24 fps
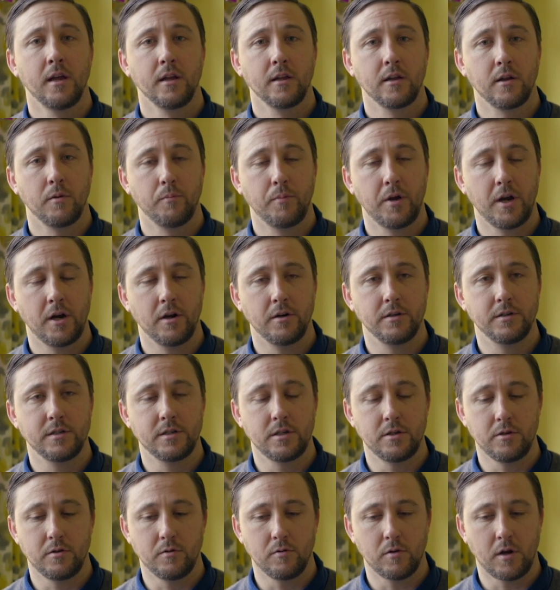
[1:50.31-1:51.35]
compared
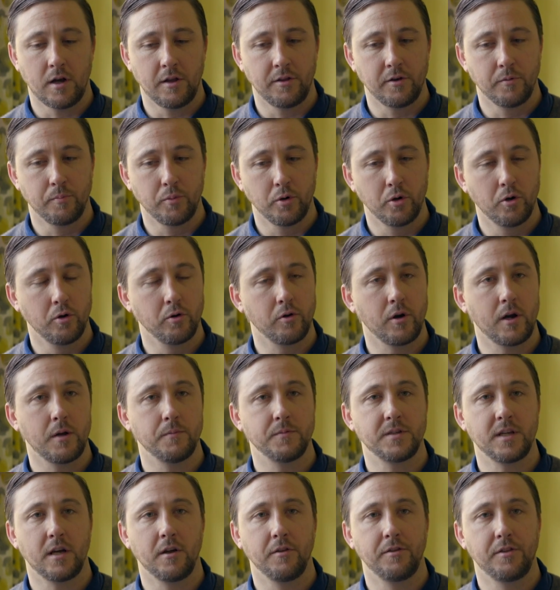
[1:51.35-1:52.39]
to other
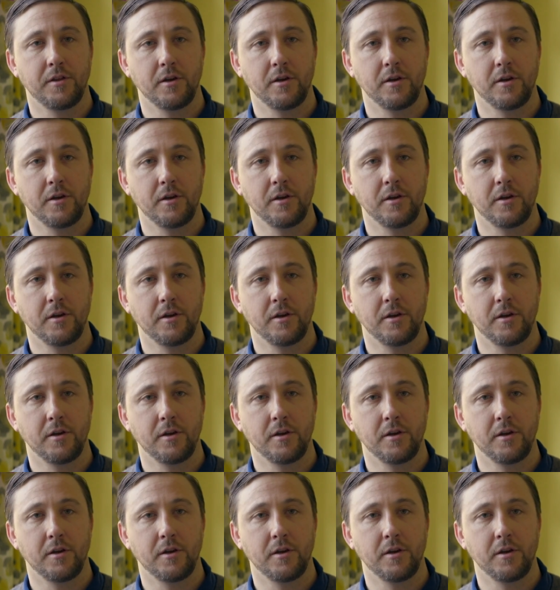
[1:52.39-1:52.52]
programs out